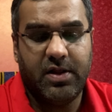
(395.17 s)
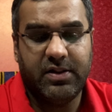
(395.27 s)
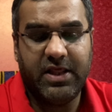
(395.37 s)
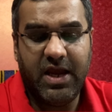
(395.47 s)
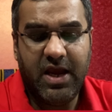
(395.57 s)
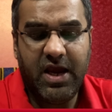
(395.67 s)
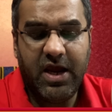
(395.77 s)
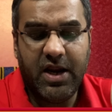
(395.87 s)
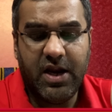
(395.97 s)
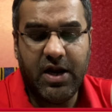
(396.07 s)

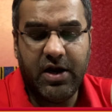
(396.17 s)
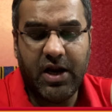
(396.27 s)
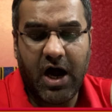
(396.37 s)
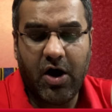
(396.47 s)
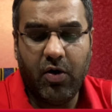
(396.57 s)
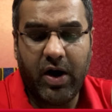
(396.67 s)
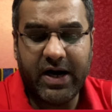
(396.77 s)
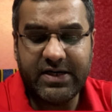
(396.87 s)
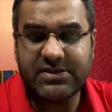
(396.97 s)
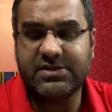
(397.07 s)
They now
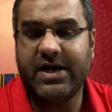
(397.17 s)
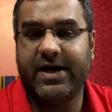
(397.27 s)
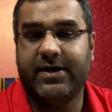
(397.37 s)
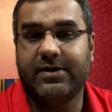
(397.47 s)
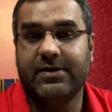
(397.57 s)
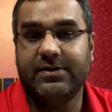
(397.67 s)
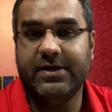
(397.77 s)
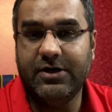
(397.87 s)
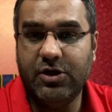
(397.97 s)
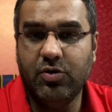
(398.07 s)
understand,
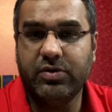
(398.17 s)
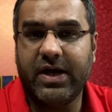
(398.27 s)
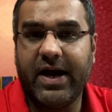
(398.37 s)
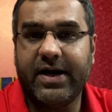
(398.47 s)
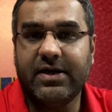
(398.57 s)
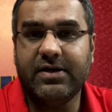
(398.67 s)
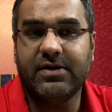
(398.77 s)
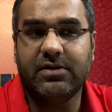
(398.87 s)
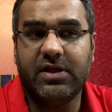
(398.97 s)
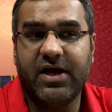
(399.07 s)
they knew that
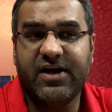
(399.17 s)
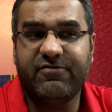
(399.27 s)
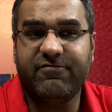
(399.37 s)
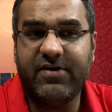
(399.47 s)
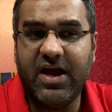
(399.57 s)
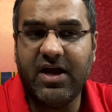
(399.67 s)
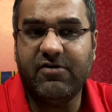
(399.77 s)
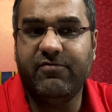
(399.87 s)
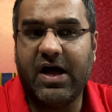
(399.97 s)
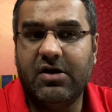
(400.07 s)
their
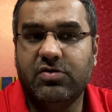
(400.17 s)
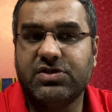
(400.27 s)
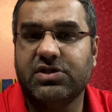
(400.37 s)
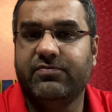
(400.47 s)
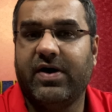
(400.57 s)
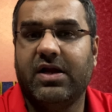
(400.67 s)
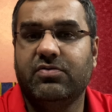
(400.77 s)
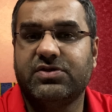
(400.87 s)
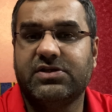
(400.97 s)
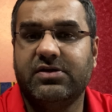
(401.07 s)
fake valuation
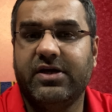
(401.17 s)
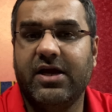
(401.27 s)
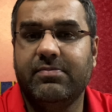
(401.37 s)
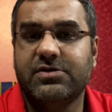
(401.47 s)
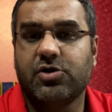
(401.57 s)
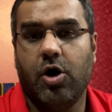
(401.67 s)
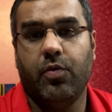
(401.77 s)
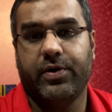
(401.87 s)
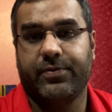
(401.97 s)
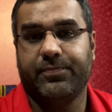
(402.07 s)
valuation game is
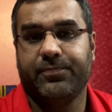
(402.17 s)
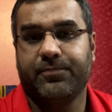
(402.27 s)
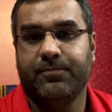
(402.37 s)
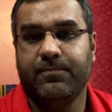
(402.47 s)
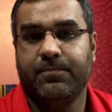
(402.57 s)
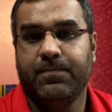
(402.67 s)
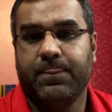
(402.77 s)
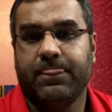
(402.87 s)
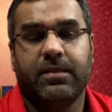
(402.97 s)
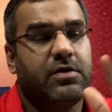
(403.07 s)
over.
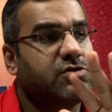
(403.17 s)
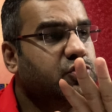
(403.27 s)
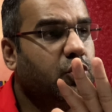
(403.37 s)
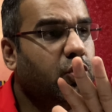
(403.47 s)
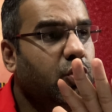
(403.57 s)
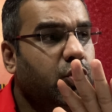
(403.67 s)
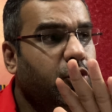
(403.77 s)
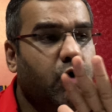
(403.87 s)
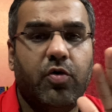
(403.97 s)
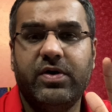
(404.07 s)
So
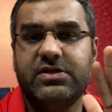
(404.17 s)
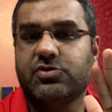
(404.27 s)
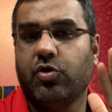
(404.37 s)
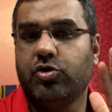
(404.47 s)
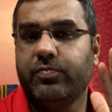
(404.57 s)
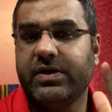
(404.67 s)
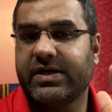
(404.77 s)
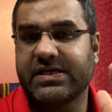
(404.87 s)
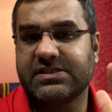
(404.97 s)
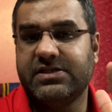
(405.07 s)
no one is going to be
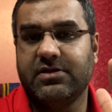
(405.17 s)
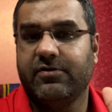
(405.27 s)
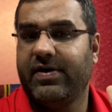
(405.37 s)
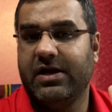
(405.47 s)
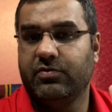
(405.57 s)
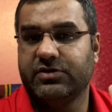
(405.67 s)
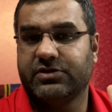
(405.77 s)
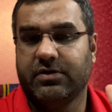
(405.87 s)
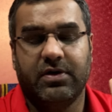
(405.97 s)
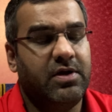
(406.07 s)
trusting the
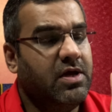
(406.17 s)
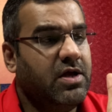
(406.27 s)
valuation.